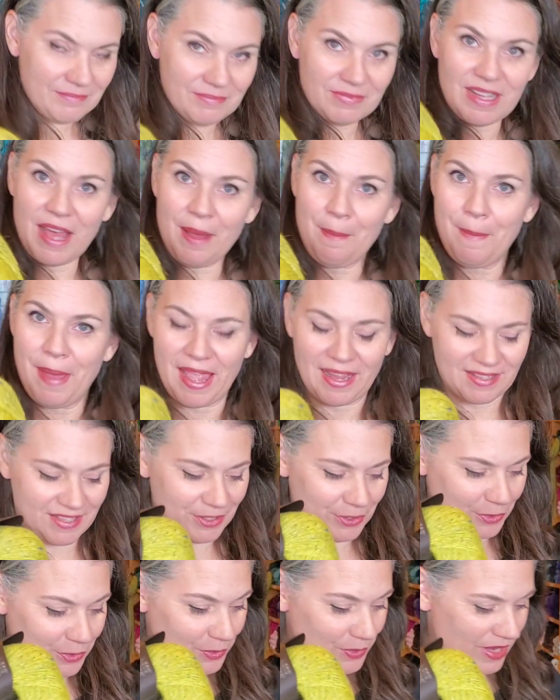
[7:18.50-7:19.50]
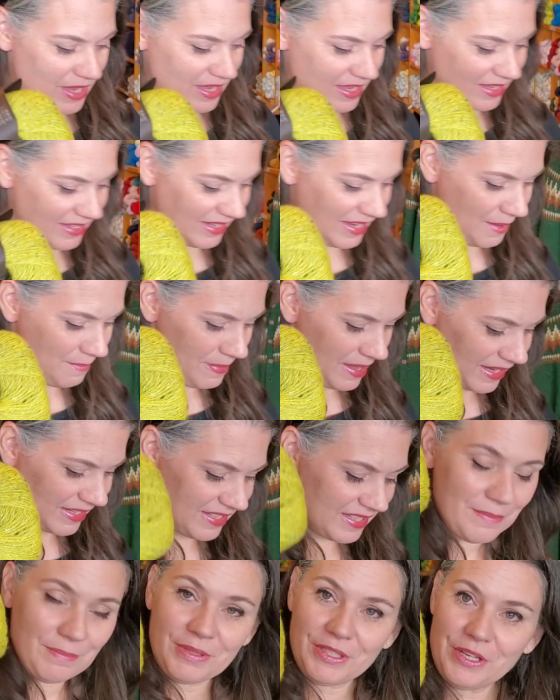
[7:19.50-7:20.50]
Come back to
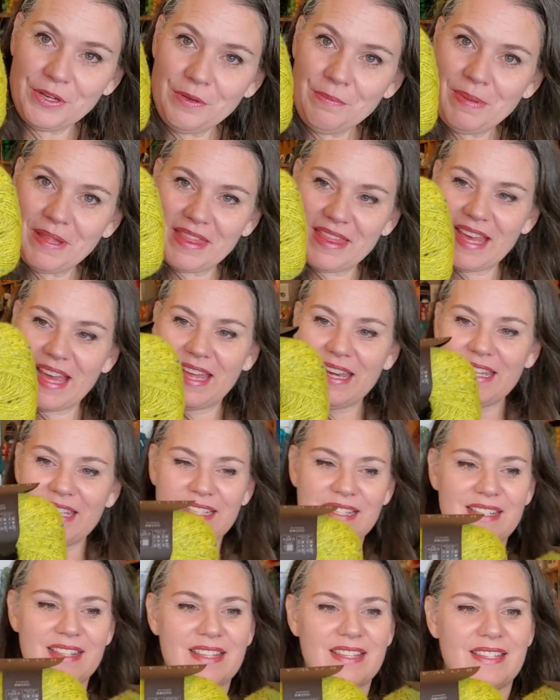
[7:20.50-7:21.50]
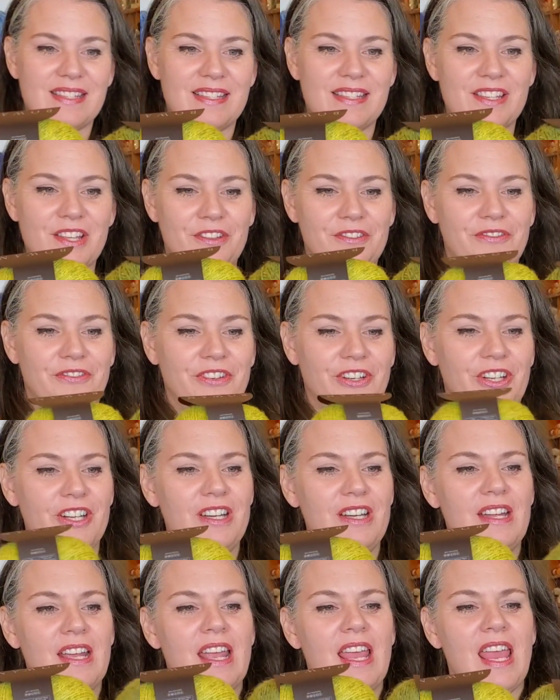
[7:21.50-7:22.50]
the blue, but that is the
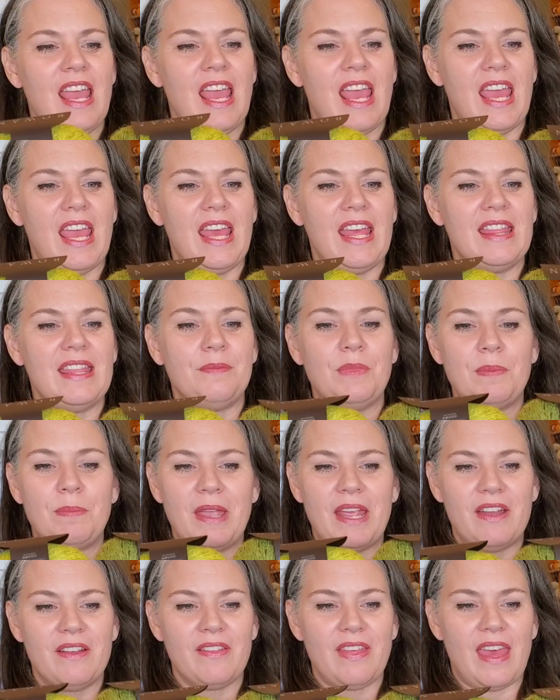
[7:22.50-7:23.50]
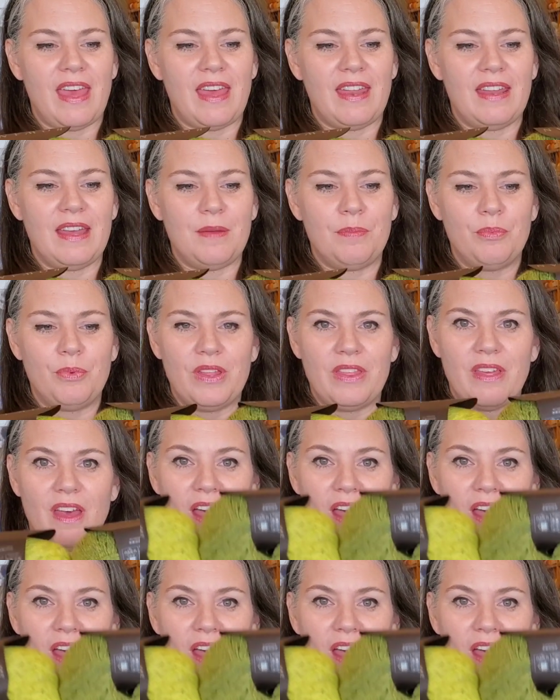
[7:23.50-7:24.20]
Sulfur, and then we pair that up with